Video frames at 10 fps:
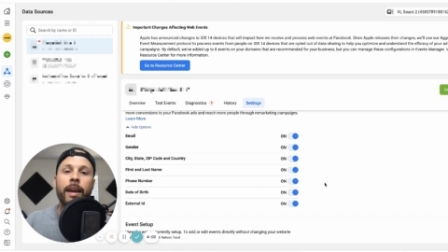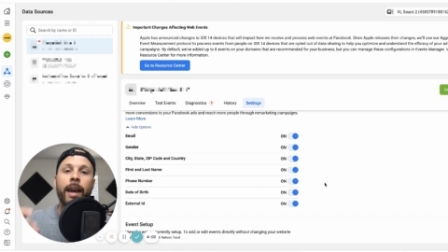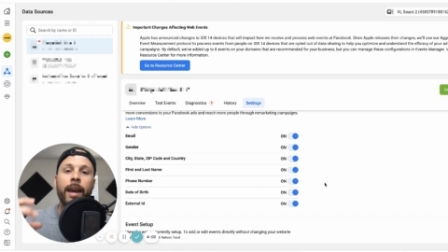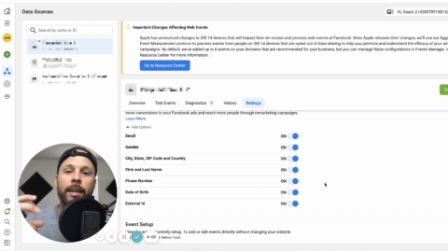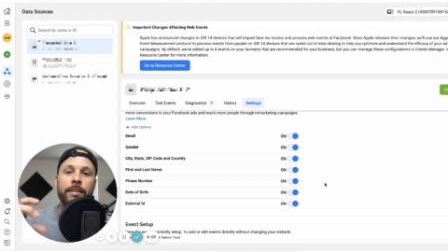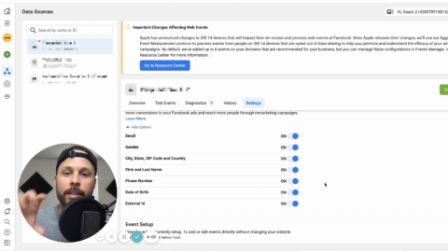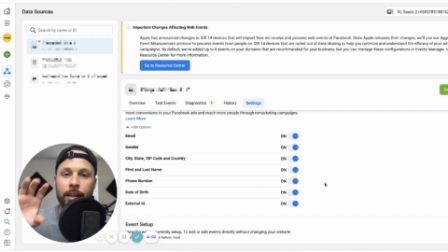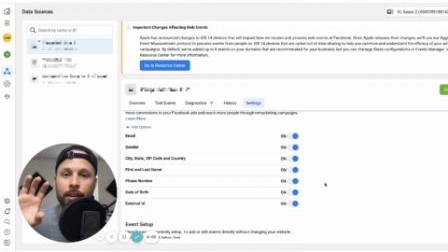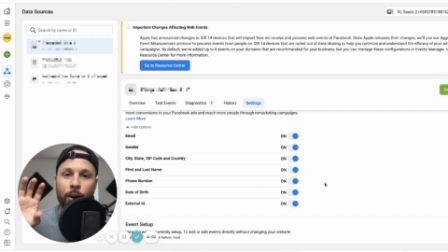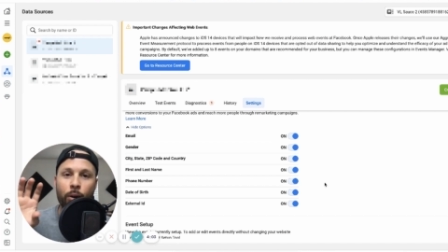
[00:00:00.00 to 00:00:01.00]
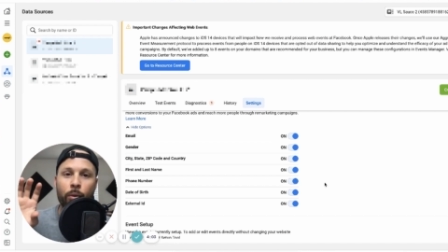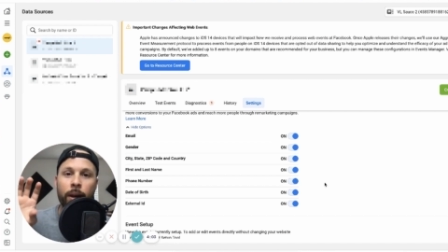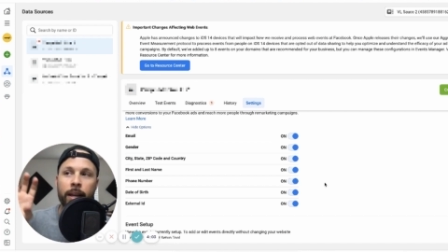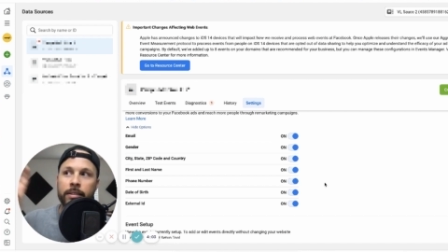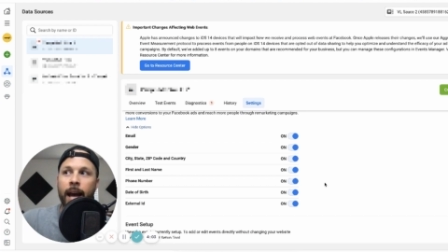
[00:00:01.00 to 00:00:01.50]
and it's going to know
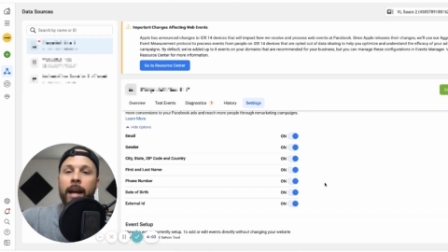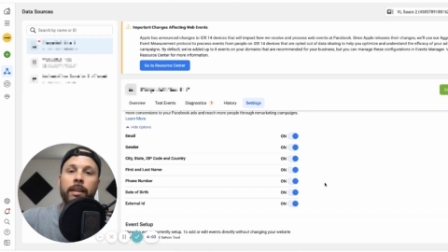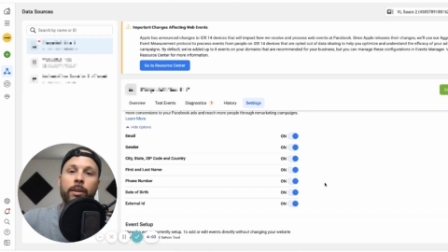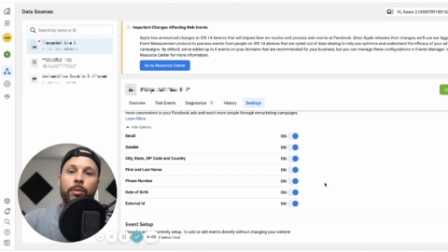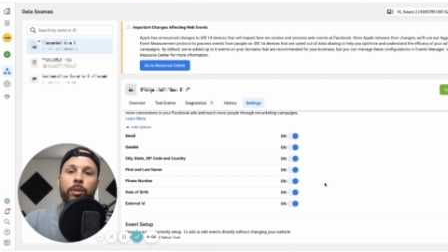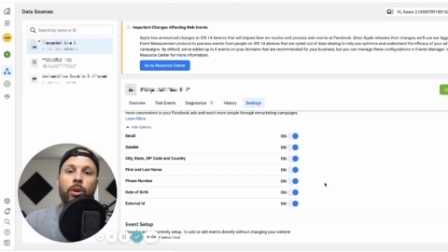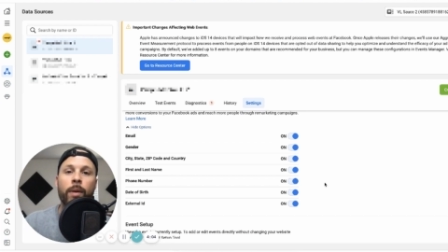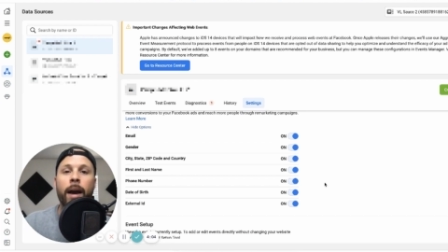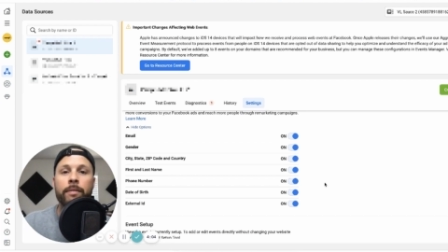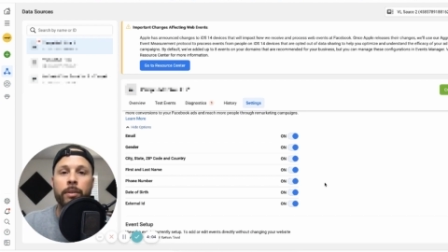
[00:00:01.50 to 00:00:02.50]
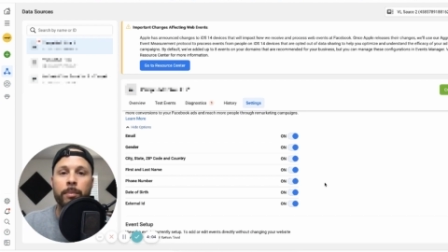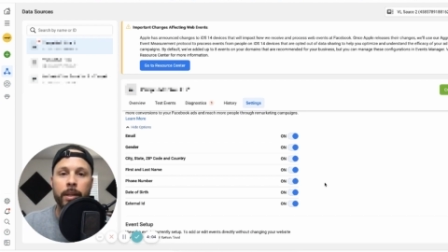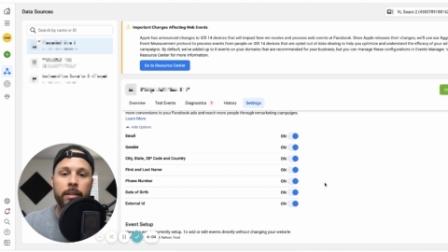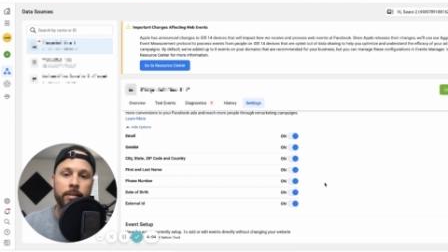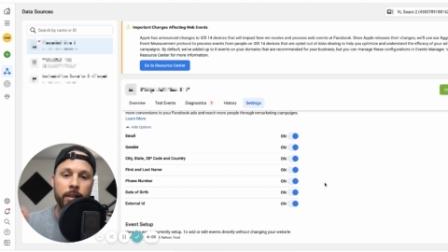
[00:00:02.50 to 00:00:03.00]
exactly who to go after
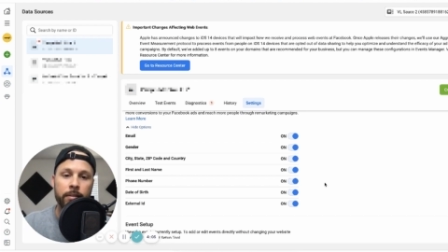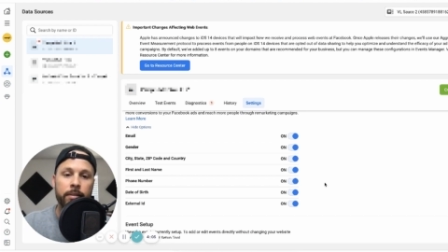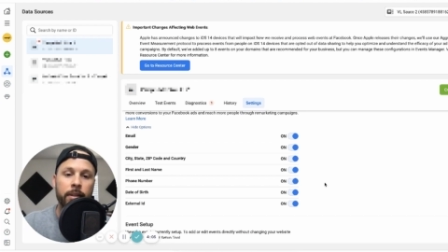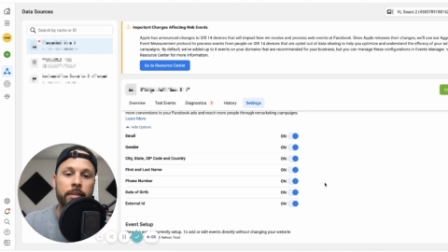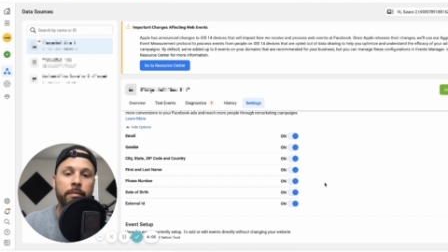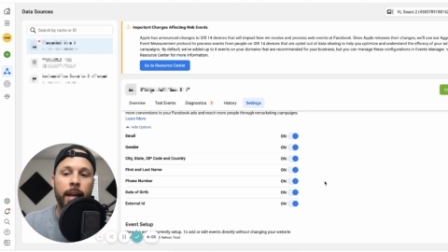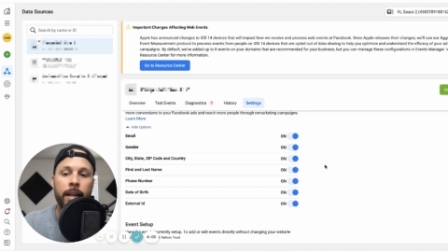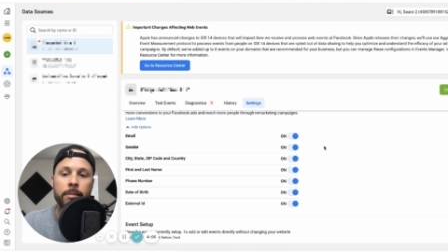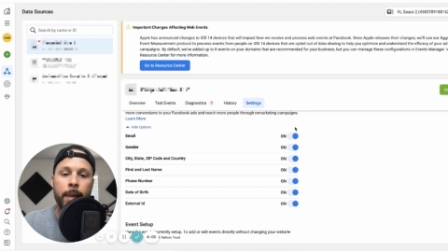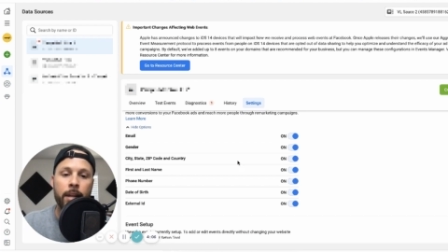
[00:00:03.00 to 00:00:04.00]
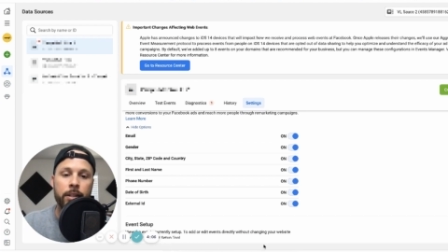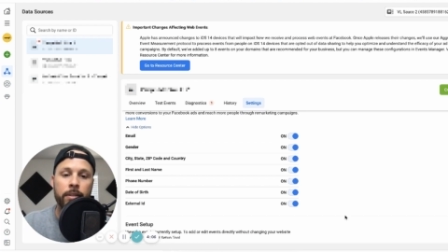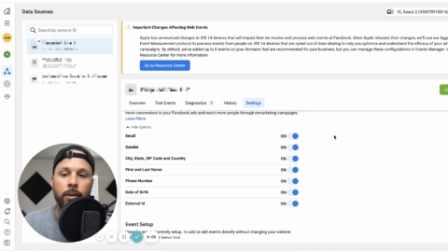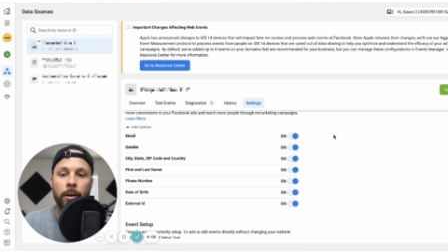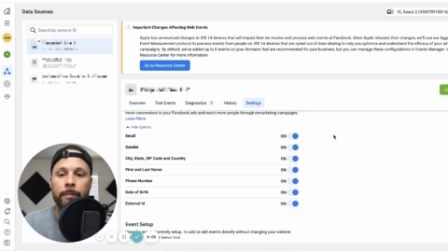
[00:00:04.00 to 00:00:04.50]
because the, this advanced matching is
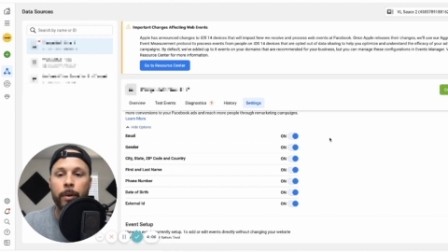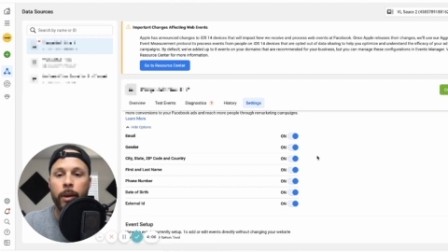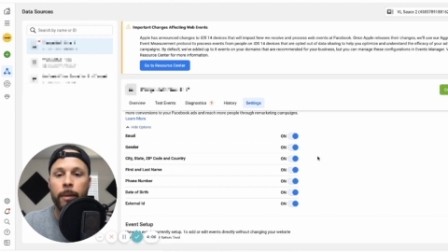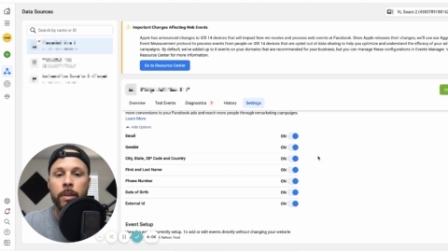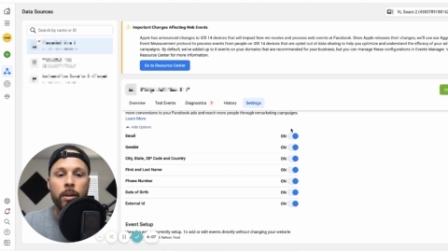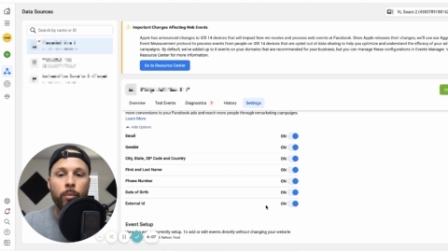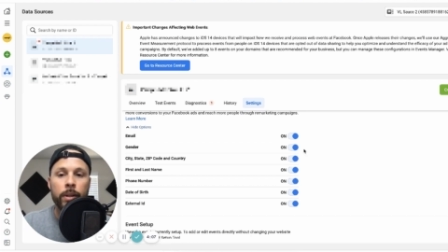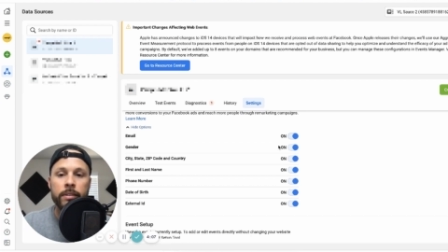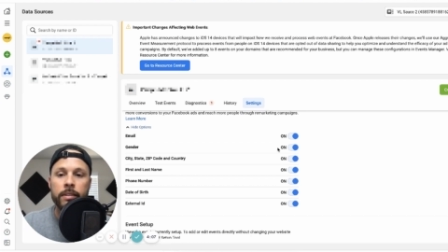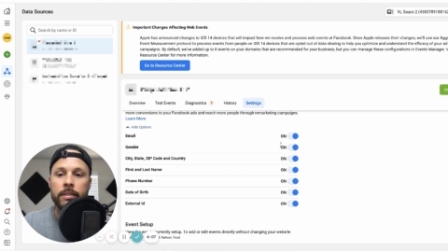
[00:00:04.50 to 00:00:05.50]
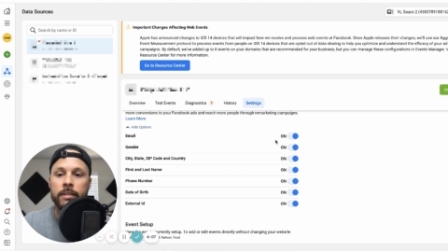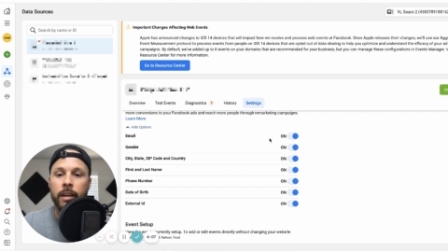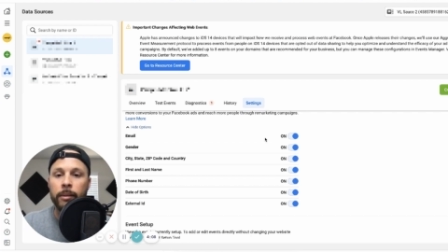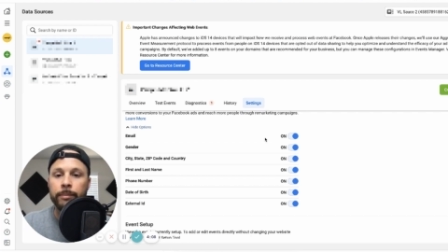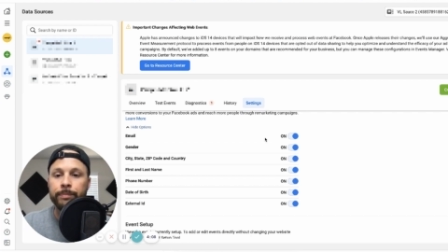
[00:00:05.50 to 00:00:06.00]
on. Okay. Once this is
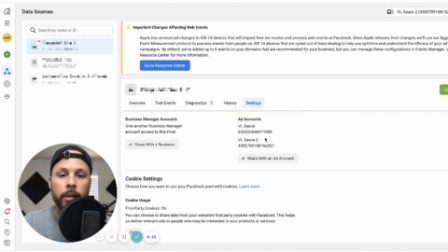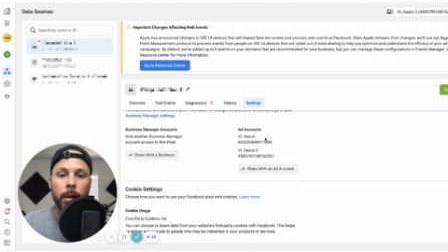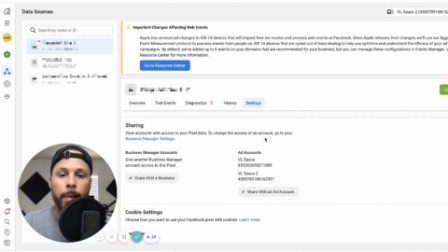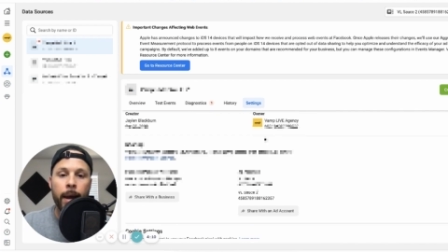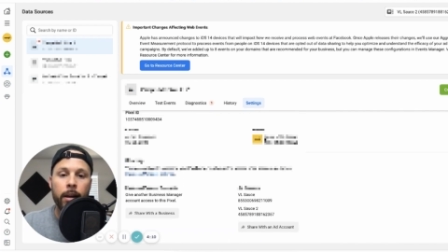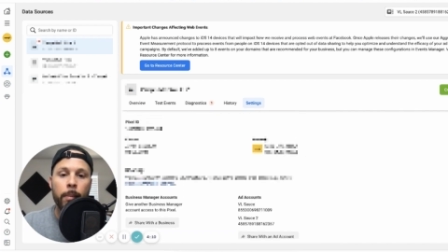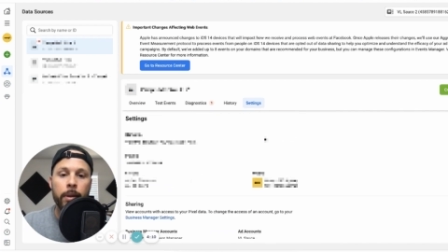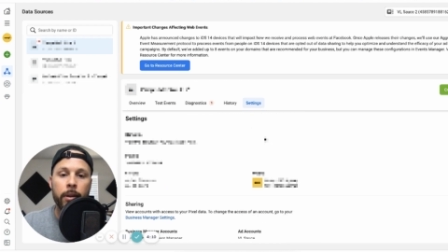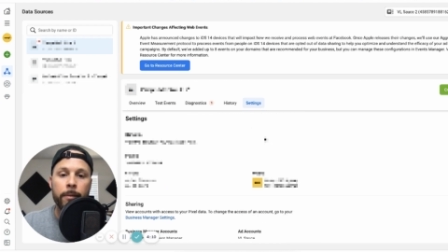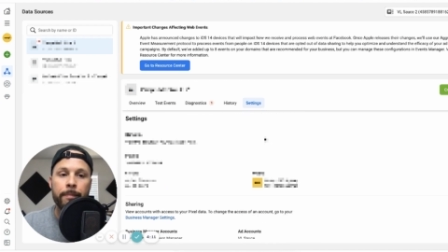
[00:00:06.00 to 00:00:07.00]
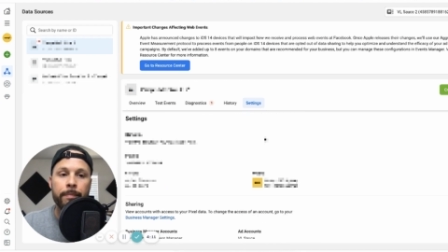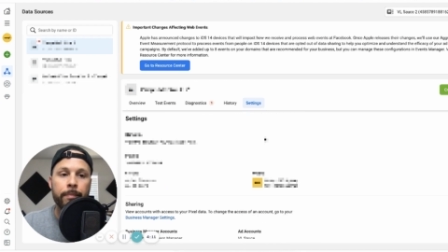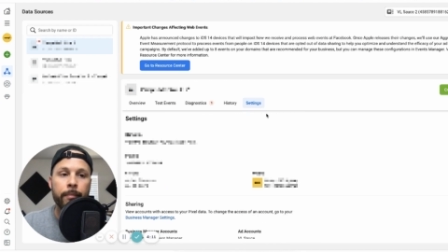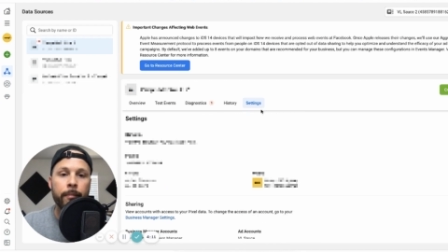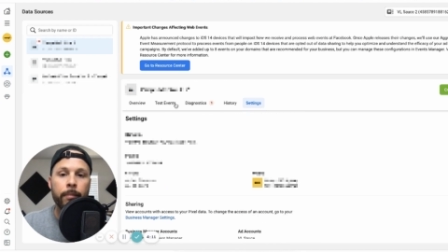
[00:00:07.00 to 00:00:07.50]
done, come back up here,
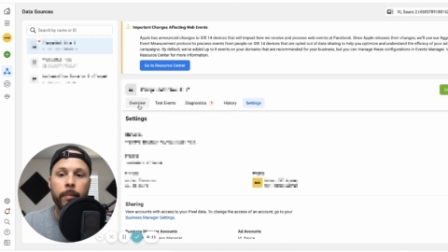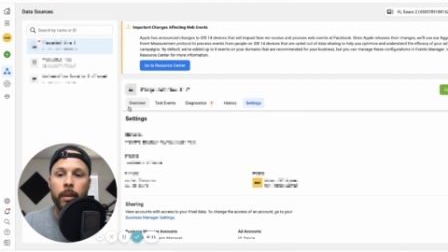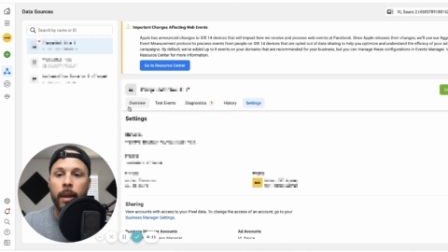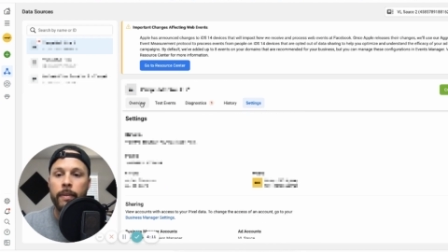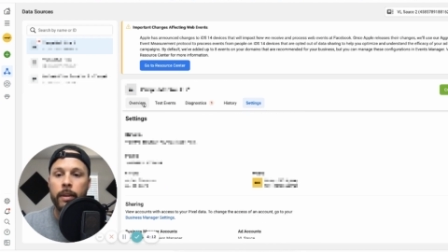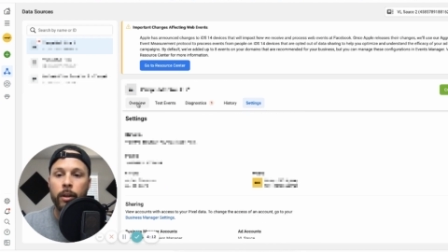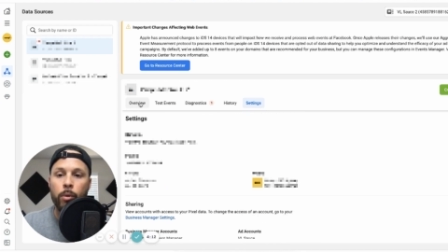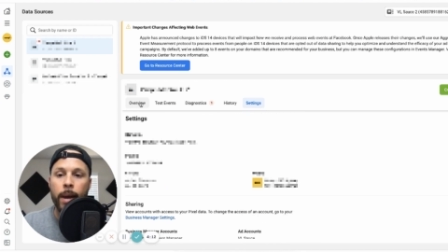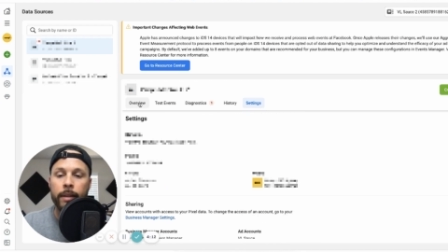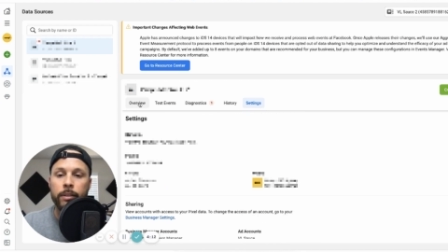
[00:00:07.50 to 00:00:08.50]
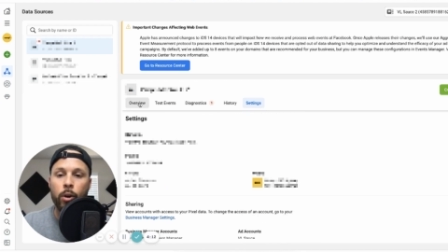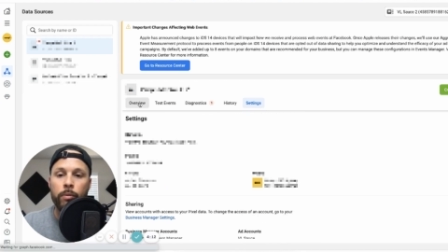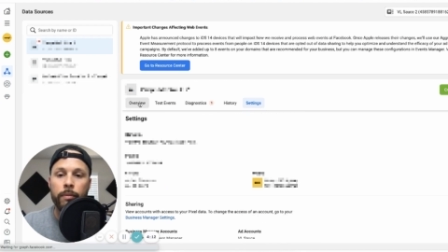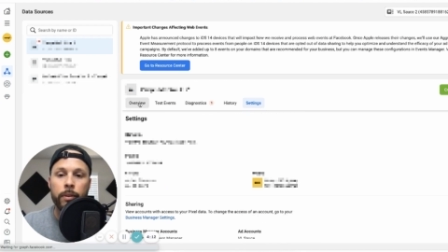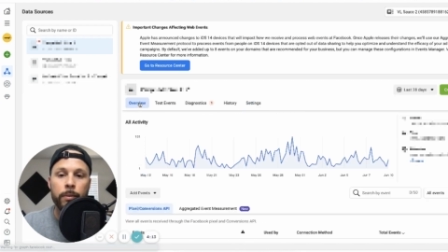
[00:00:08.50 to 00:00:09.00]
and then go back to
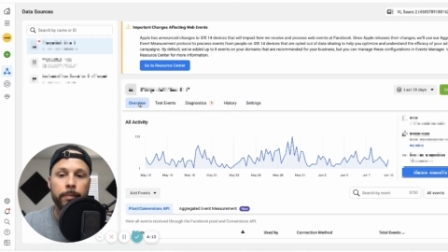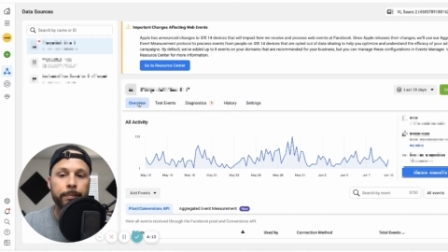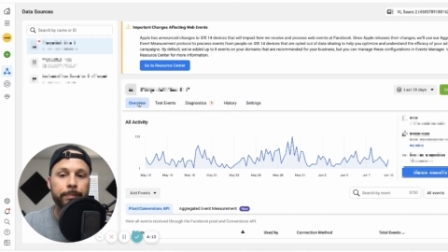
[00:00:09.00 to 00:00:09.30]
overview